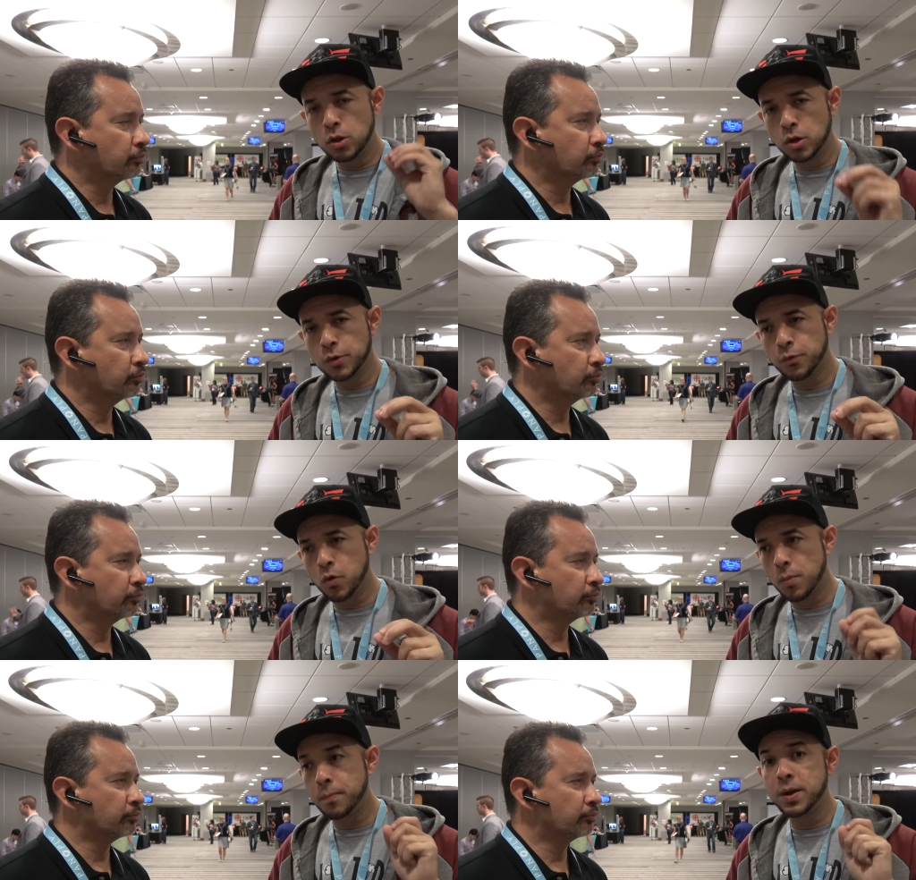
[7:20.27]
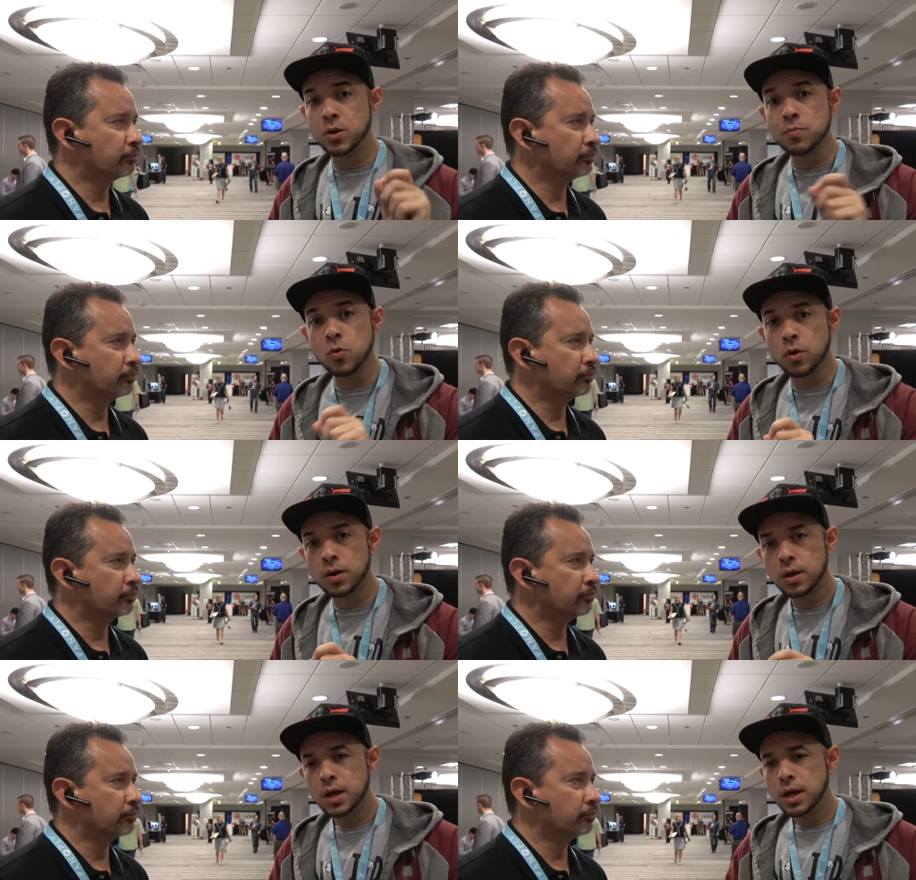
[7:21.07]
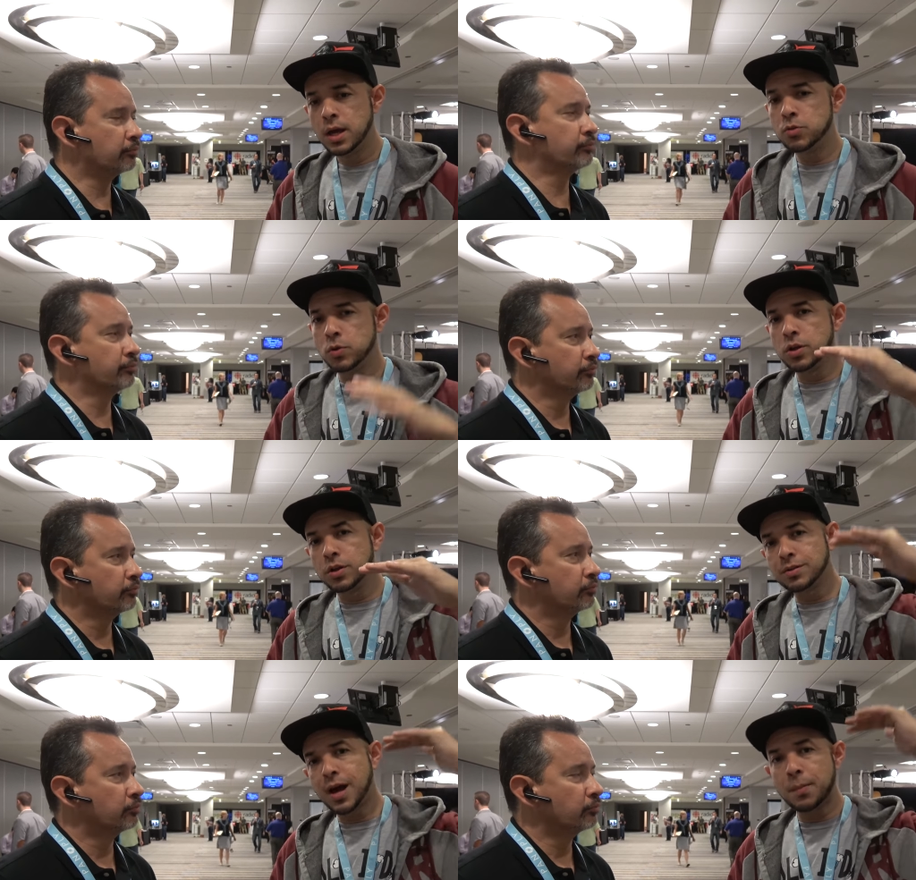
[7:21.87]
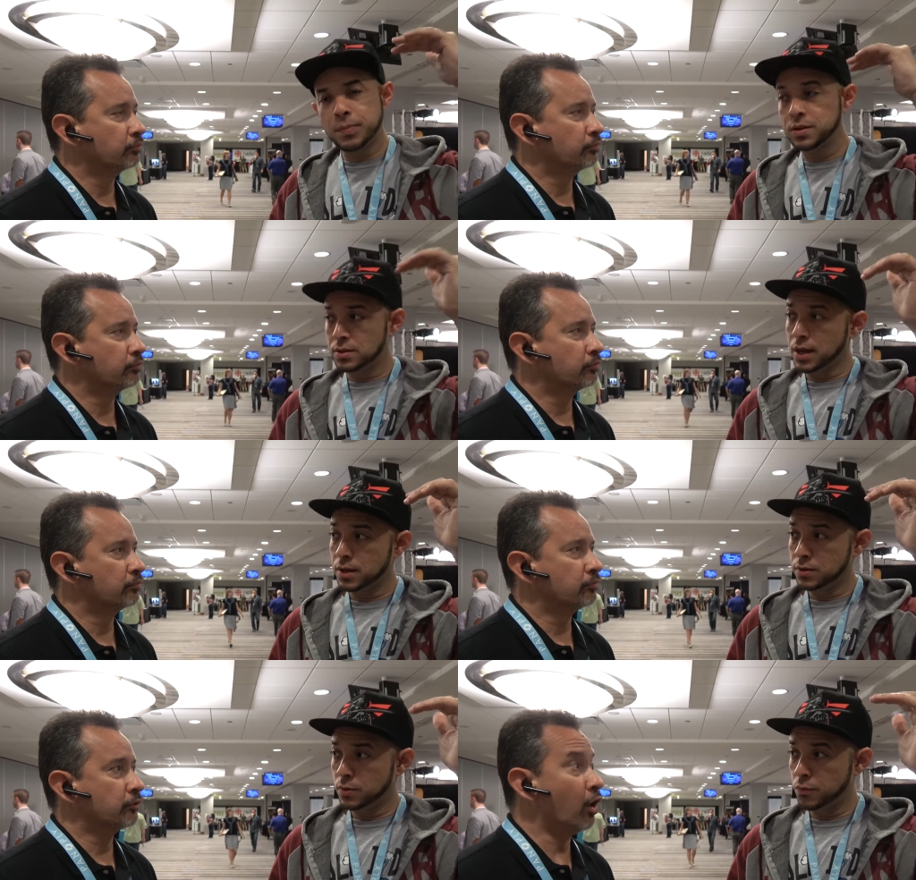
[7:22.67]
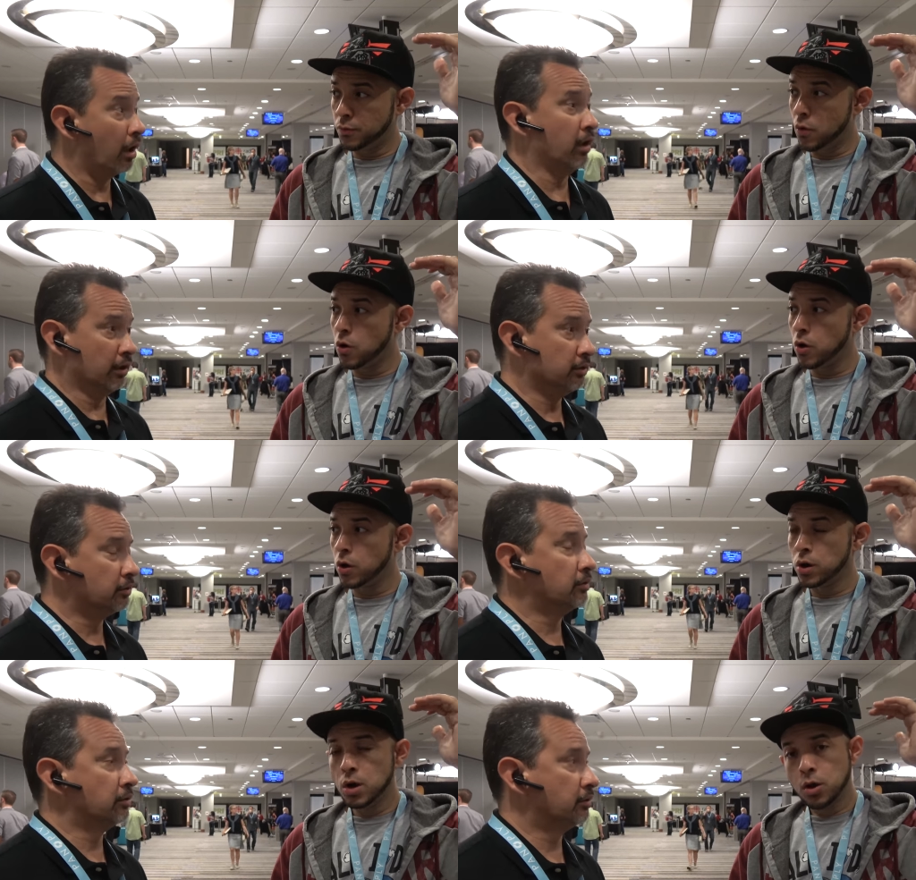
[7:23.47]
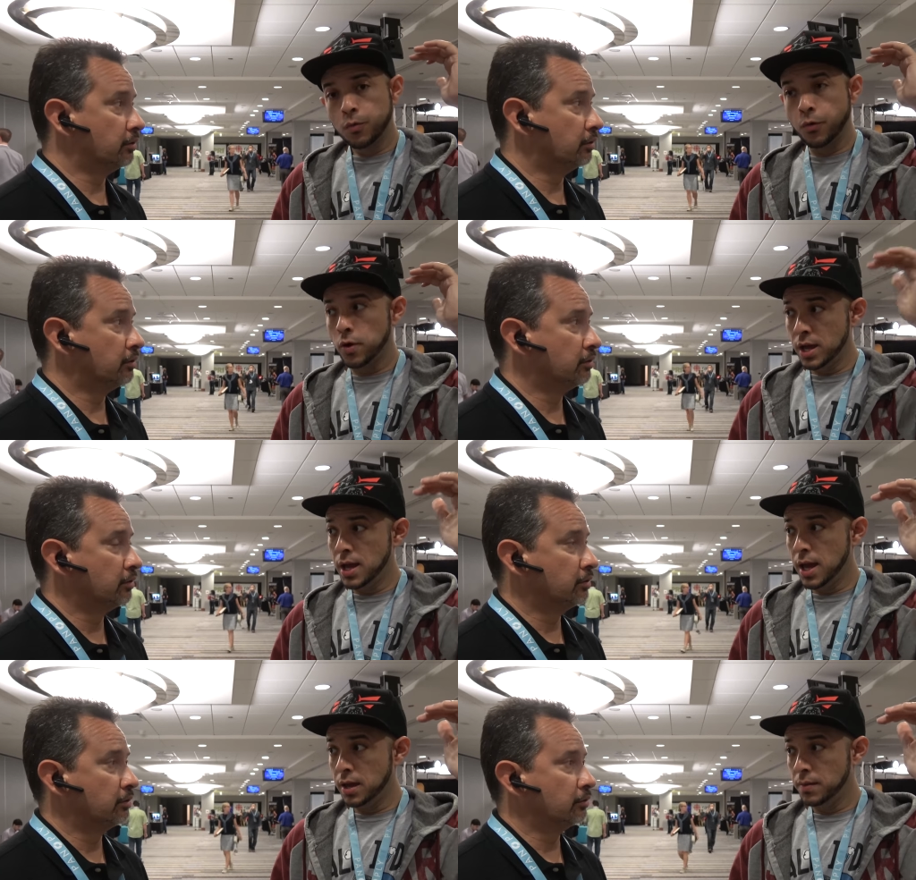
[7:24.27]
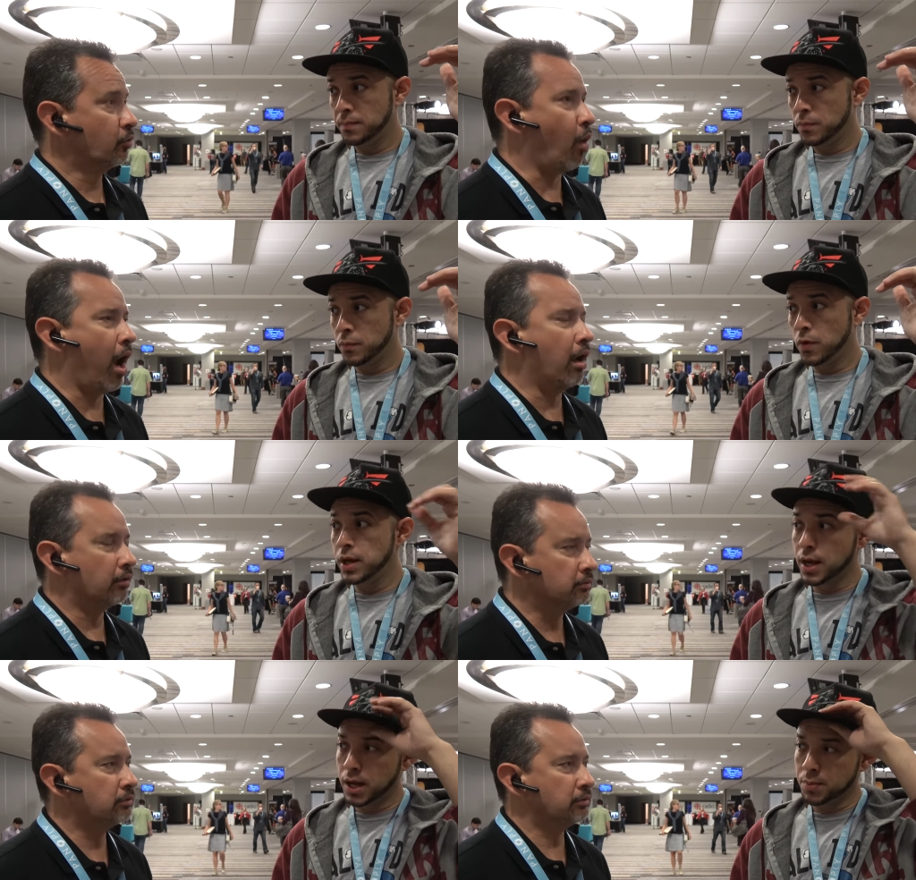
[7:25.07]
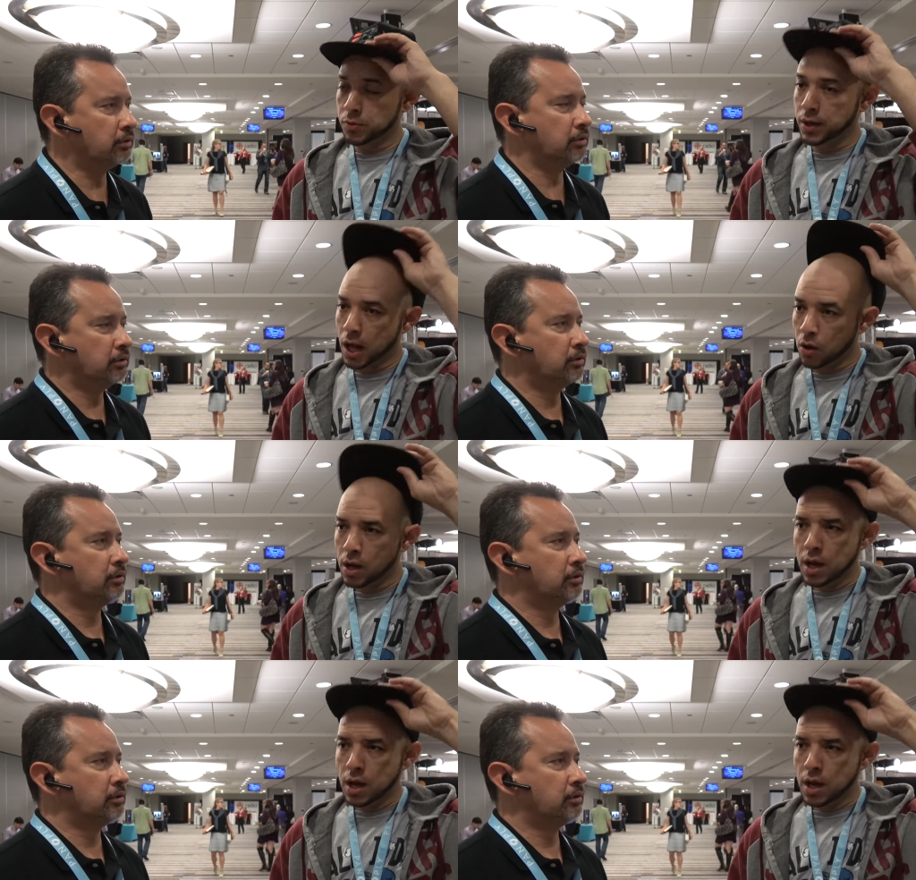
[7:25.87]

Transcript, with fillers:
Speaker 1: look for Peter Moore. He's one of the top execs for for EA for EA games right now.